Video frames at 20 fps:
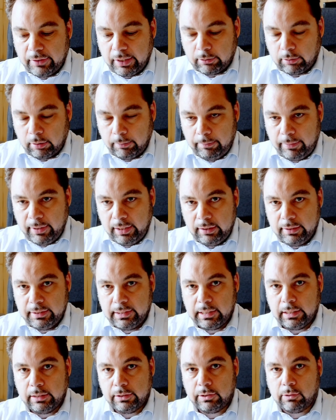their
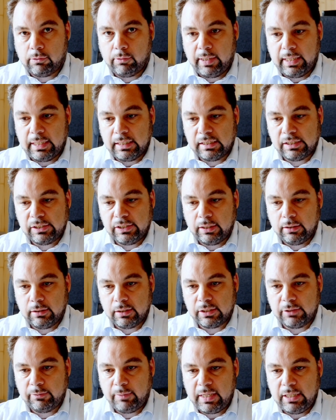ability to create sudden
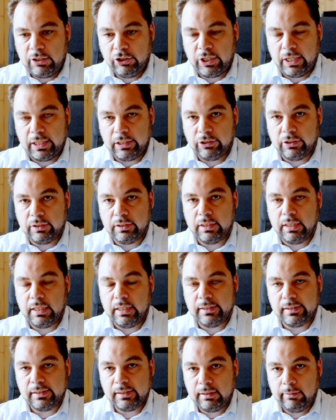speed changes
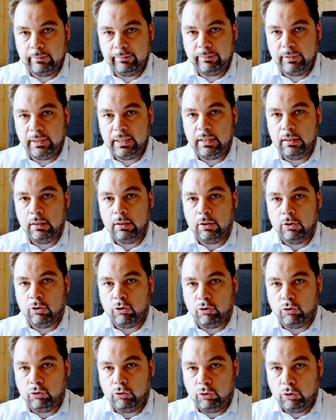is simply
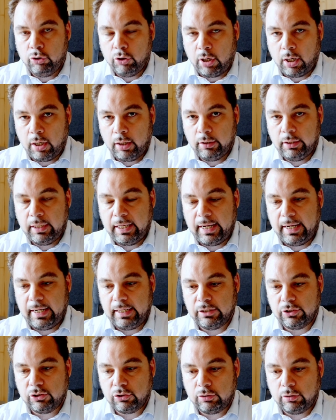not
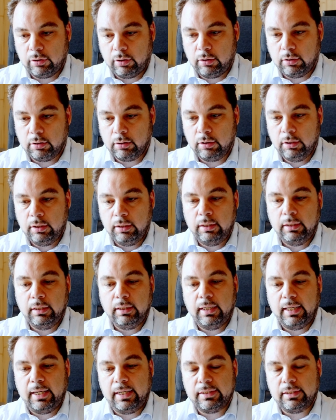as strong
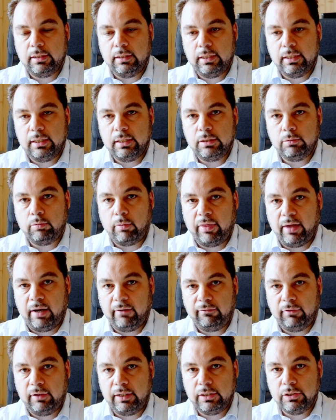as it is with
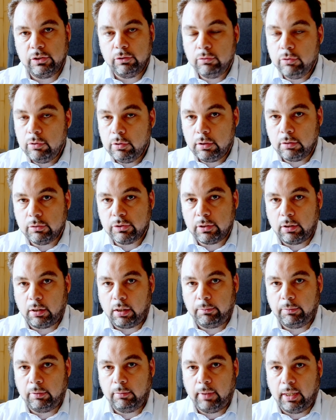athletes who do use their
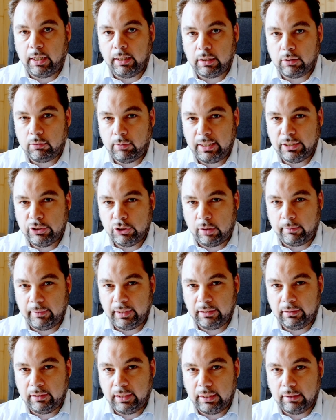upper body quite
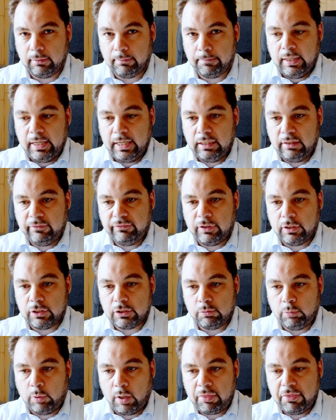dominantly. And if
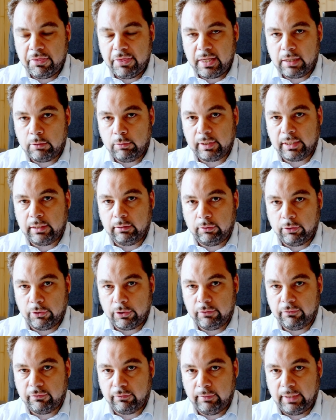there's one thing we can
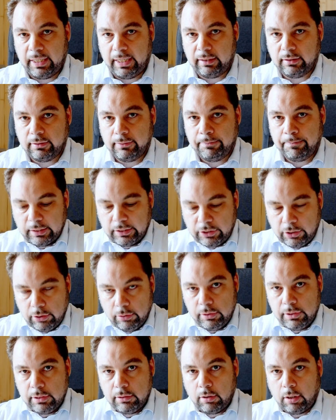learn from that,
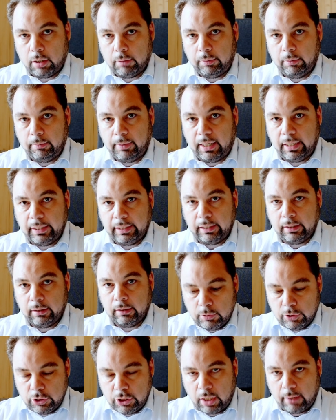using your upper body
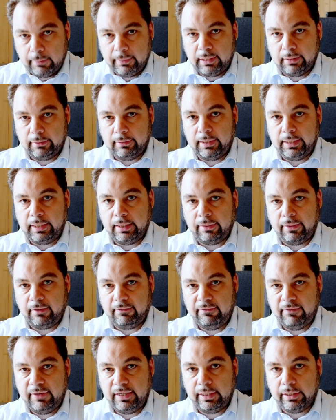dominantly at the
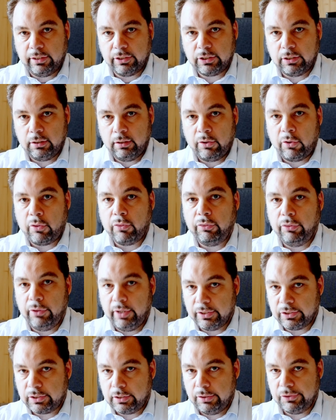finish
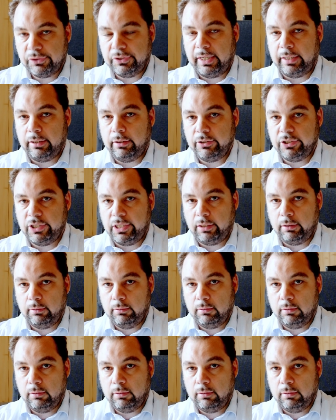does cost energy.